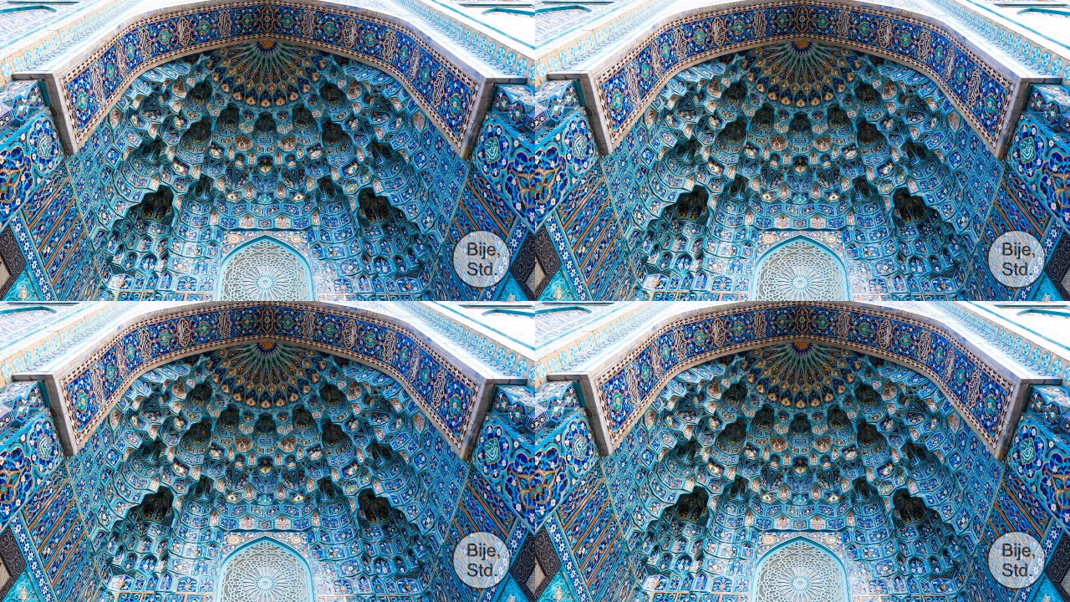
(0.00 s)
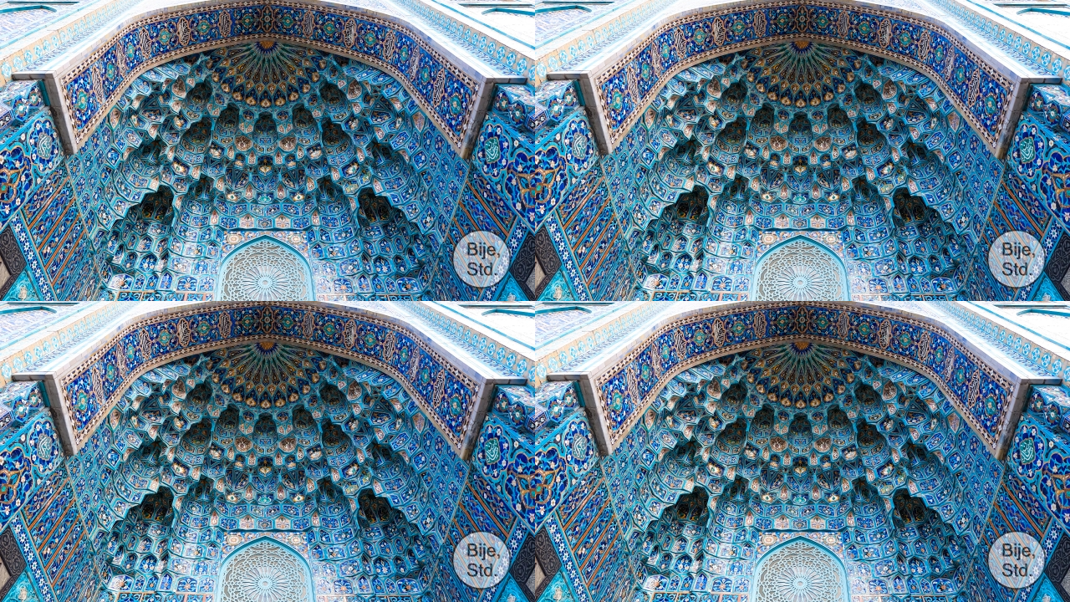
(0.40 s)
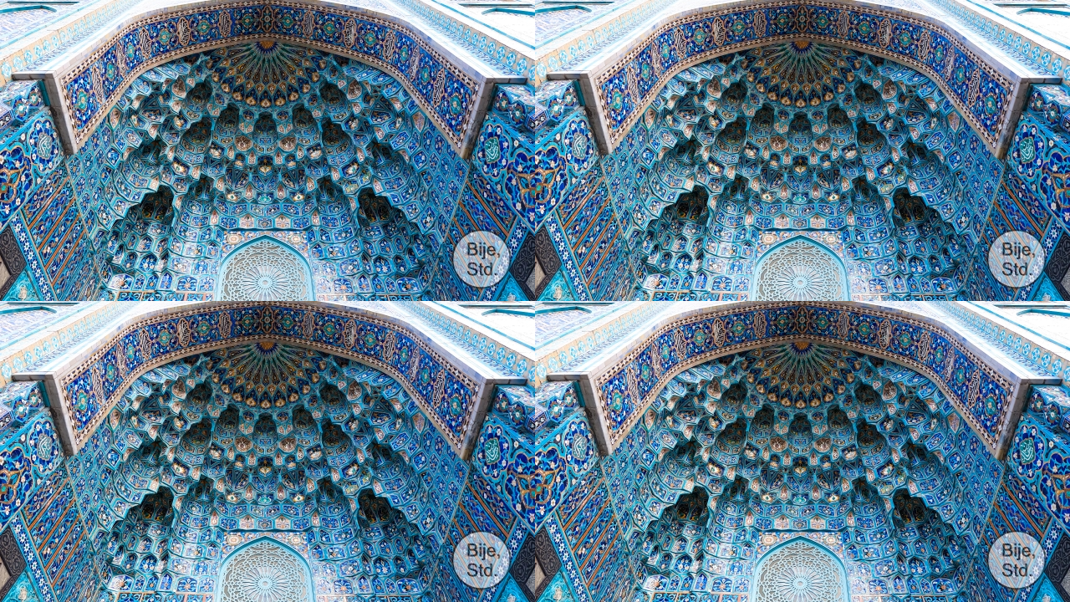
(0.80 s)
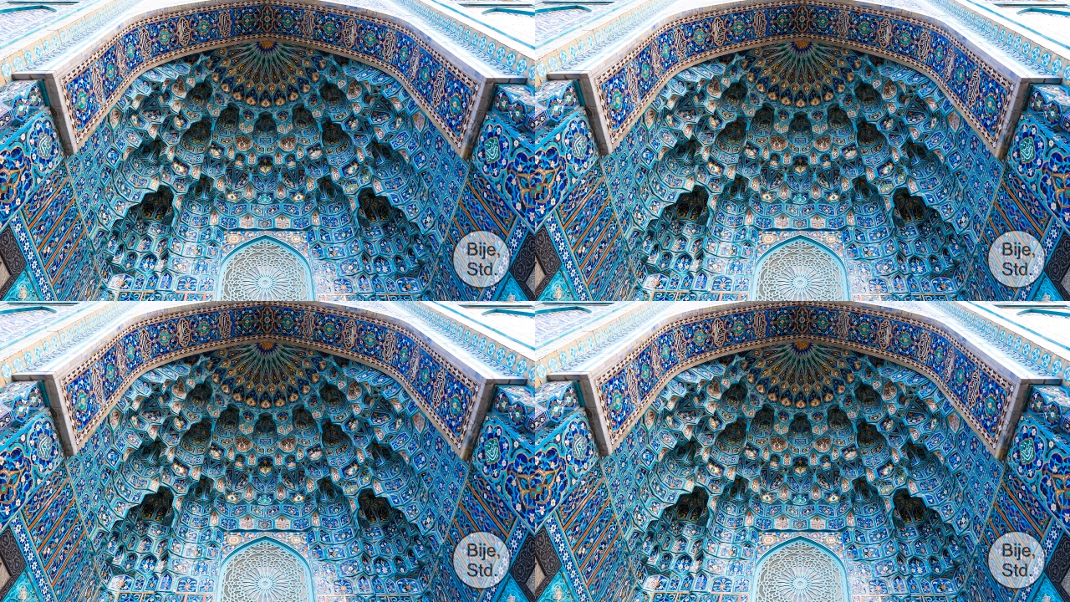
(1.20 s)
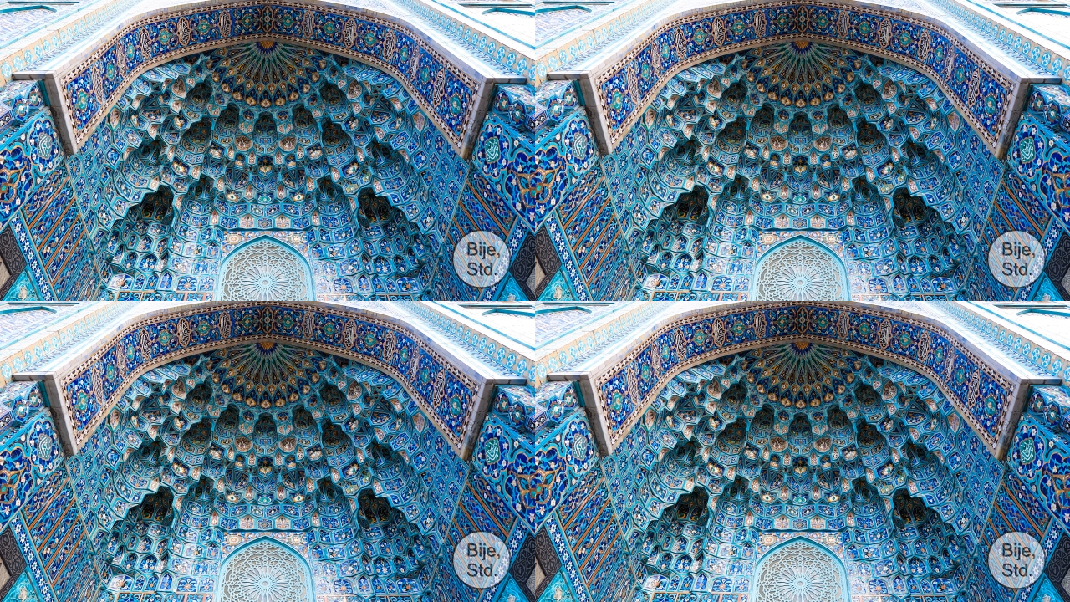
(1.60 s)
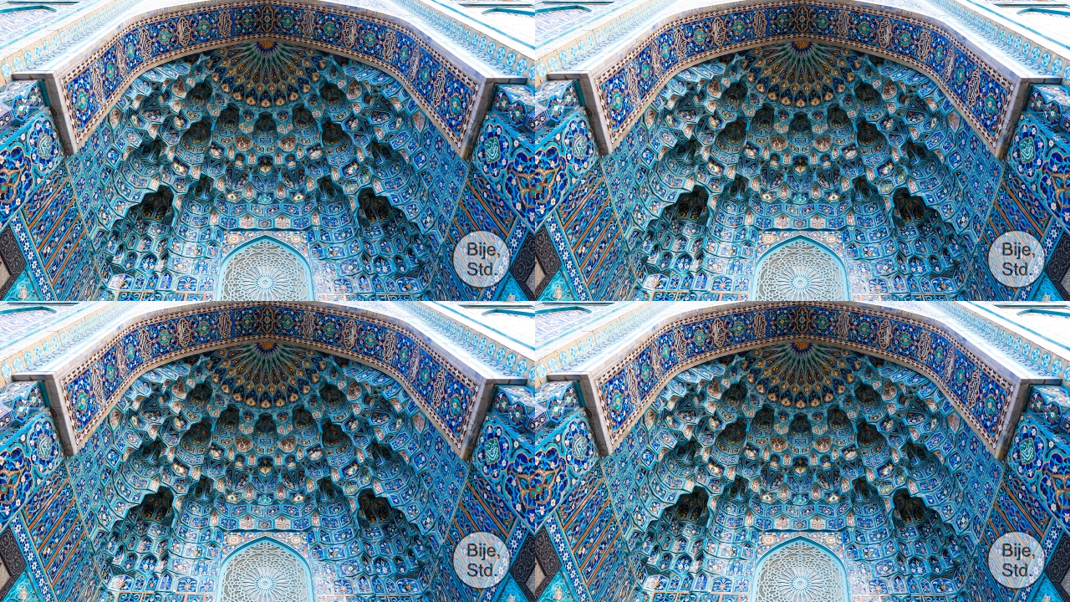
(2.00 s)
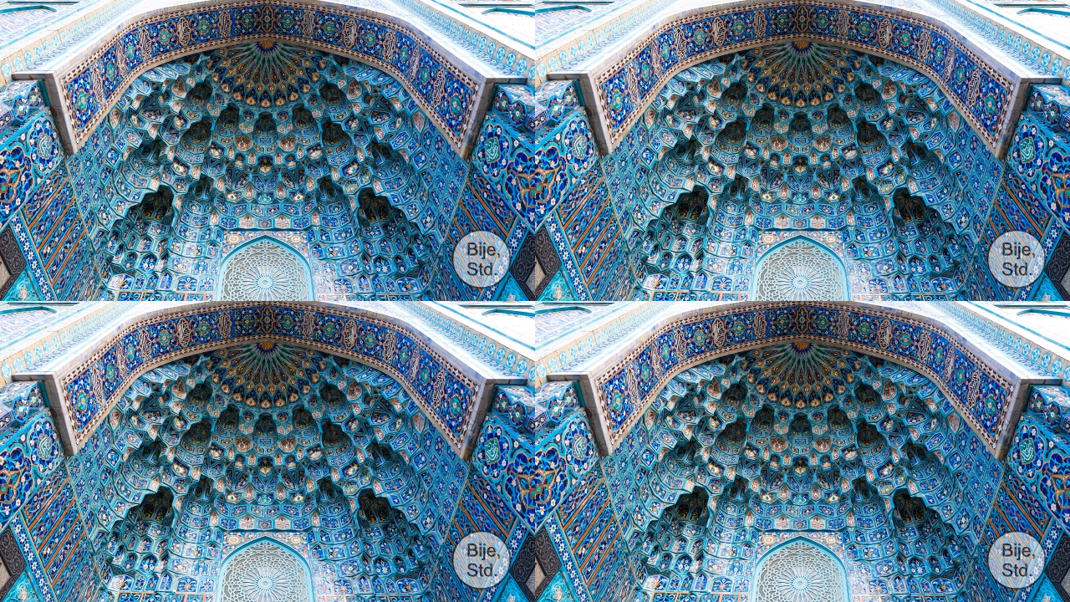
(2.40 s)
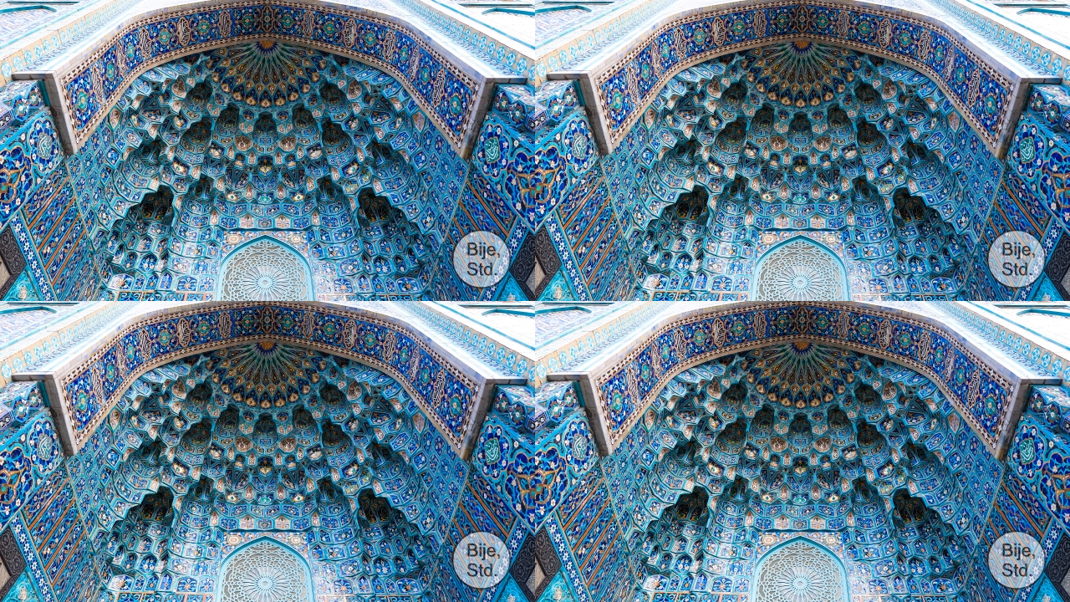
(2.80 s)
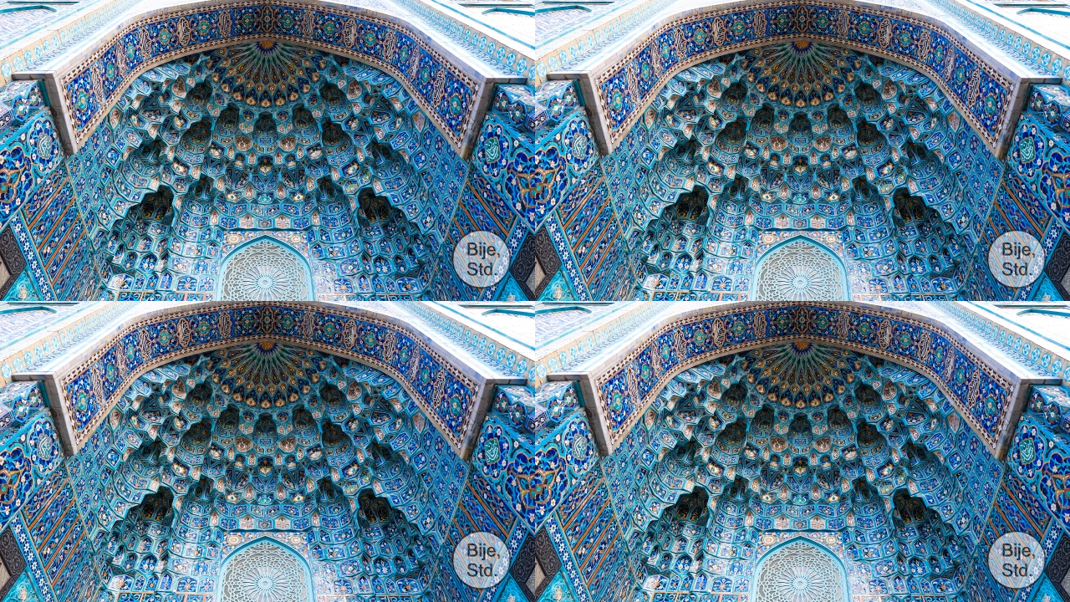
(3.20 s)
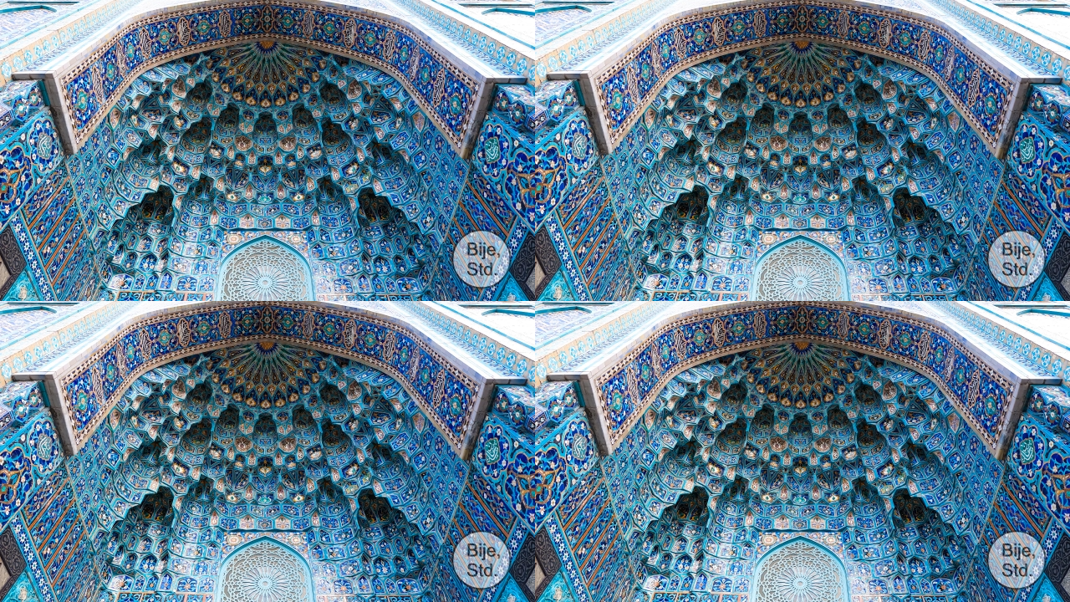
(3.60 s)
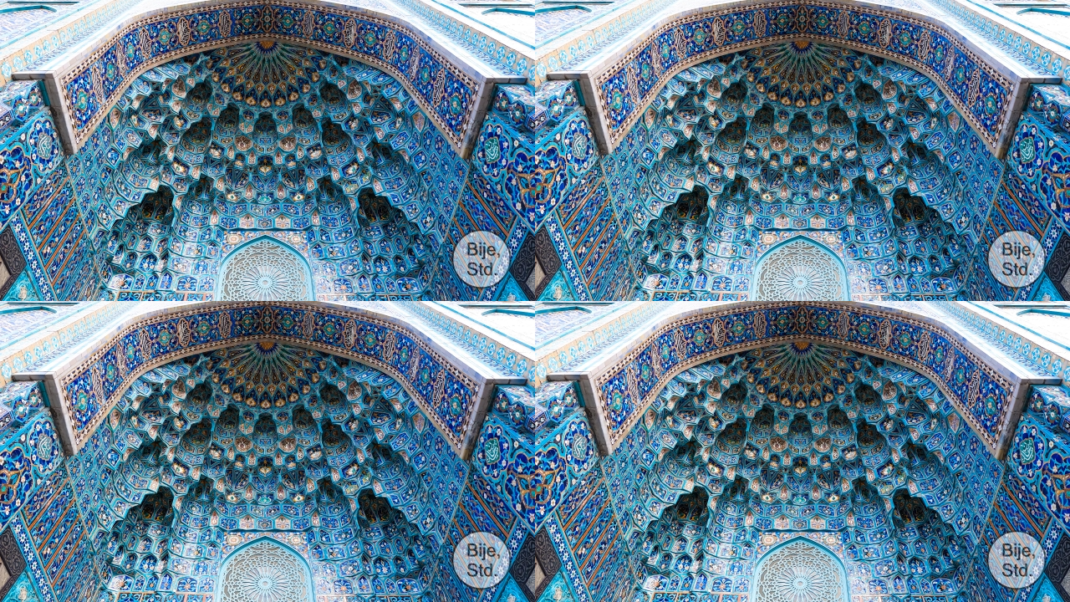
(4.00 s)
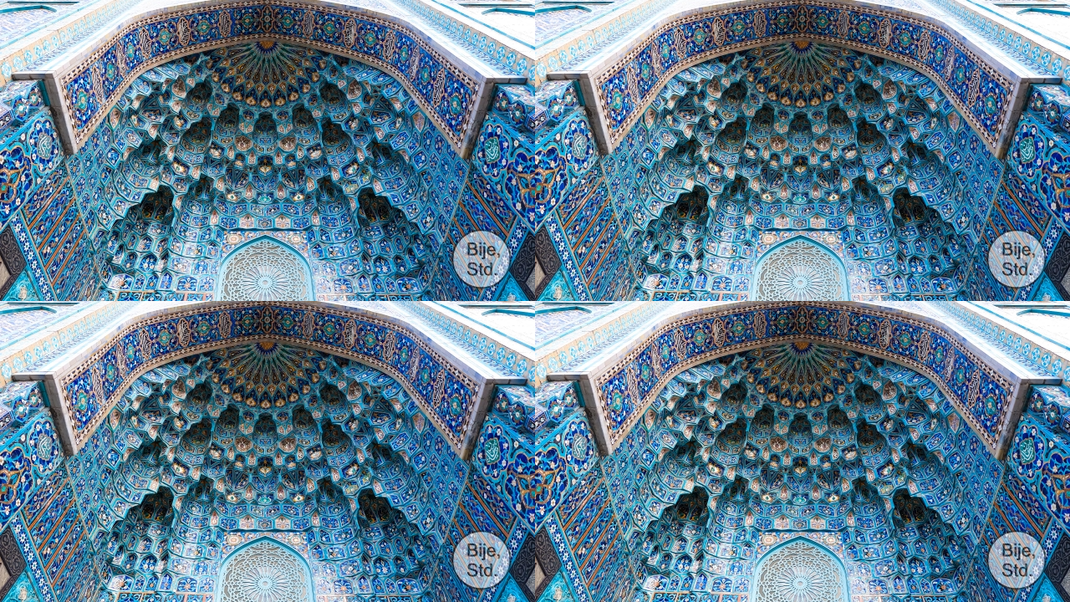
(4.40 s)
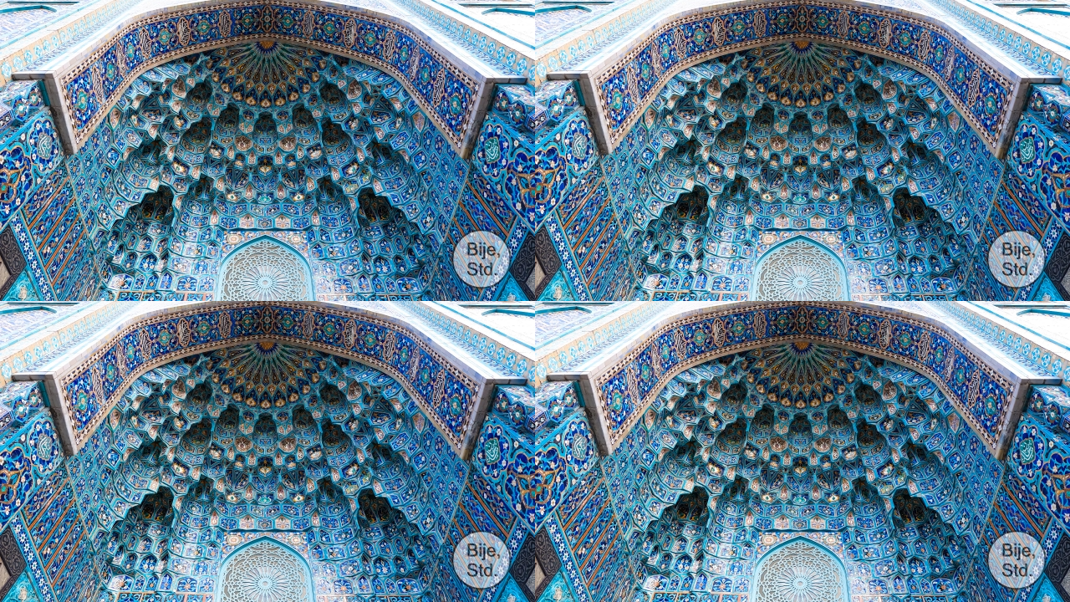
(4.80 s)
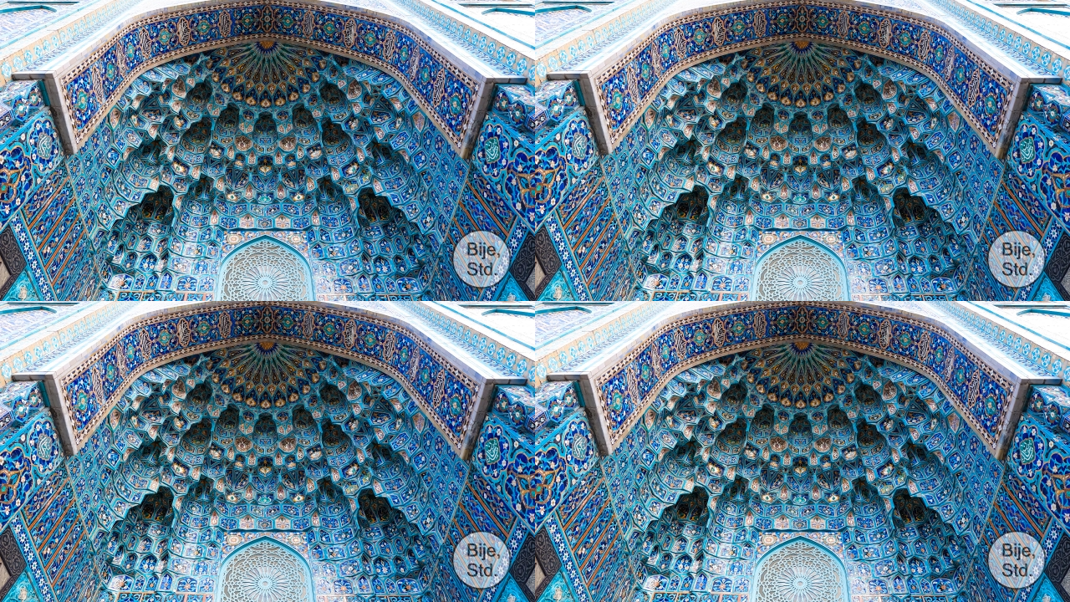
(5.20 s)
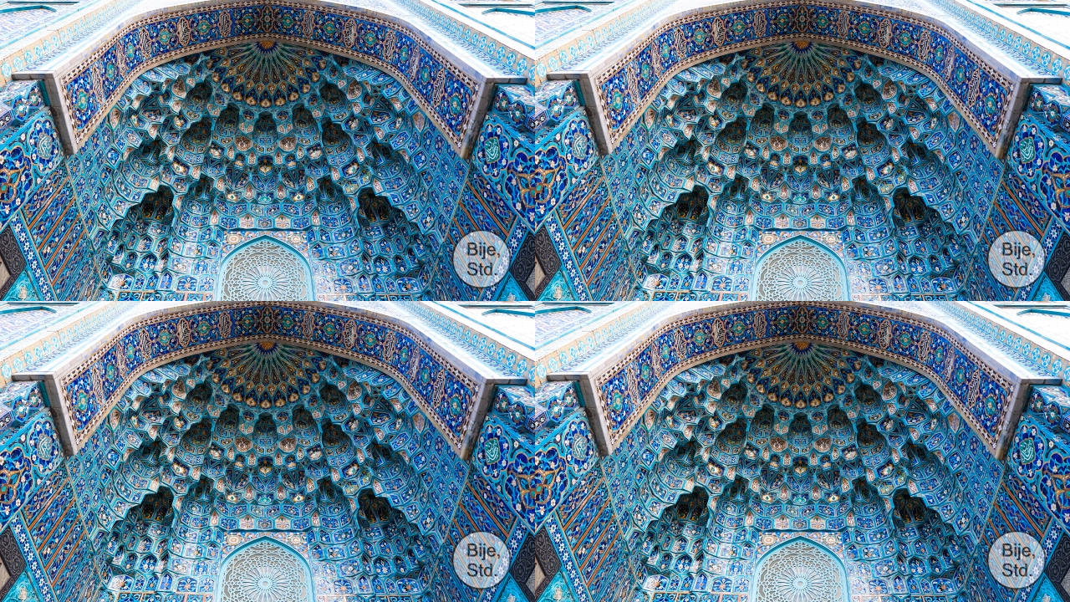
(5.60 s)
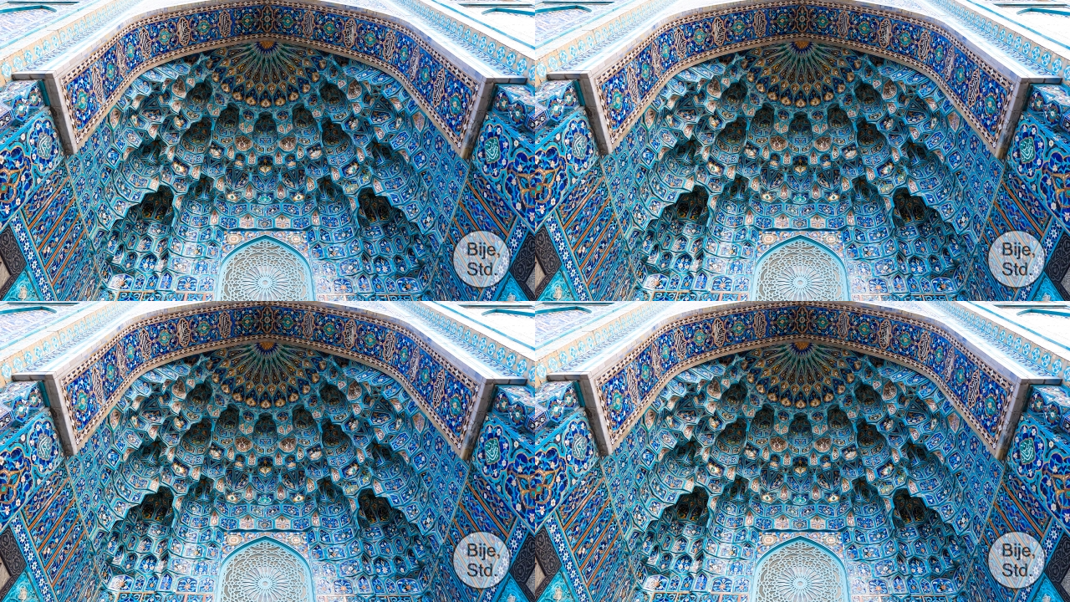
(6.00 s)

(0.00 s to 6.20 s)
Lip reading: No face is visible, so there are no lips to read.